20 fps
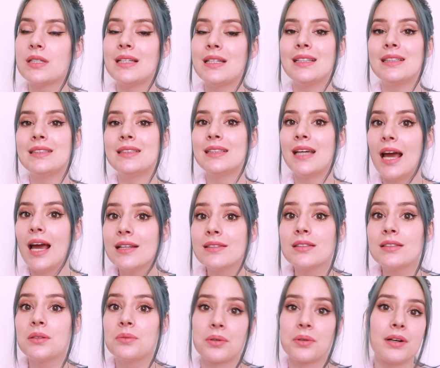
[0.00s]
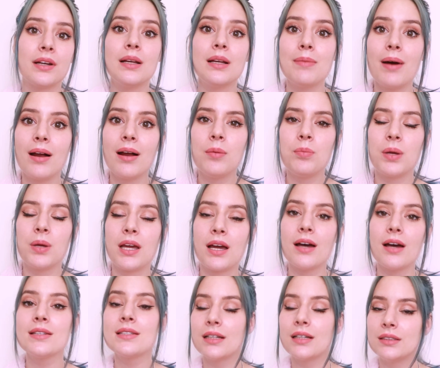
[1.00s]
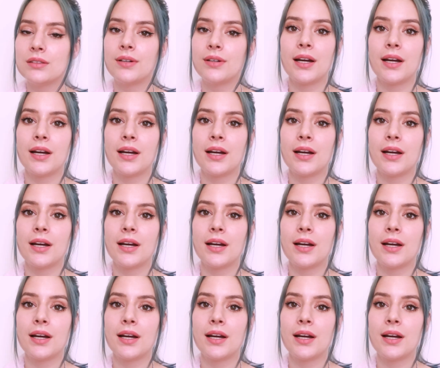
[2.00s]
intensely worried about it because I'd